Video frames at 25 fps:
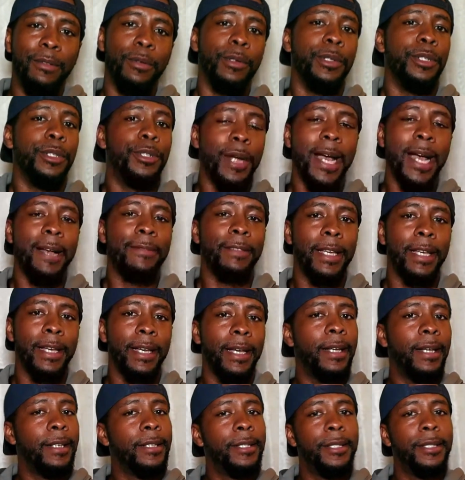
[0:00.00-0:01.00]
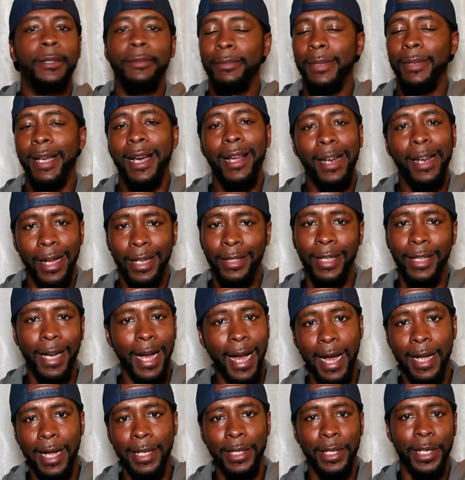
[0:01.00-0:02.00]
on DraftKings. I like the
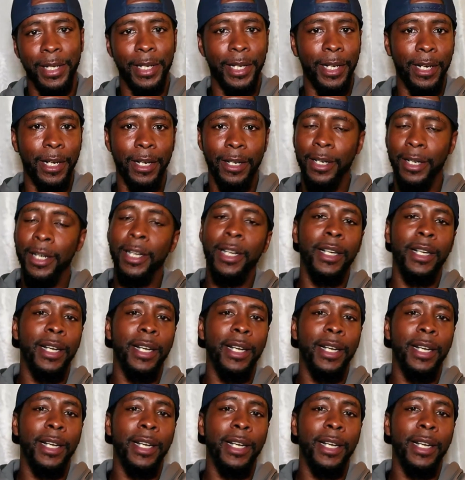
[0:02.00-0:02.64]
odds here.